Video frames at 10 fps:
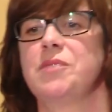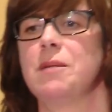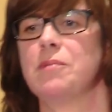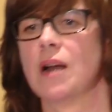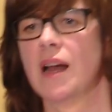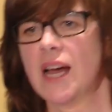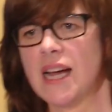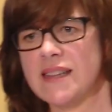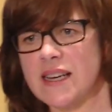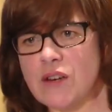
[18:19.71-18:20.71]
people,
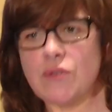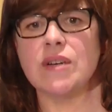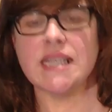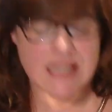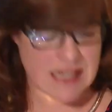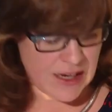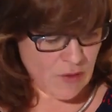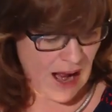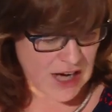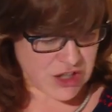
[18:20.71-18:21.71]
that increasingly
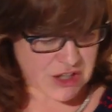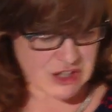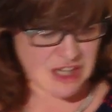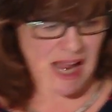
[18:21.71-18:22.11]
rationed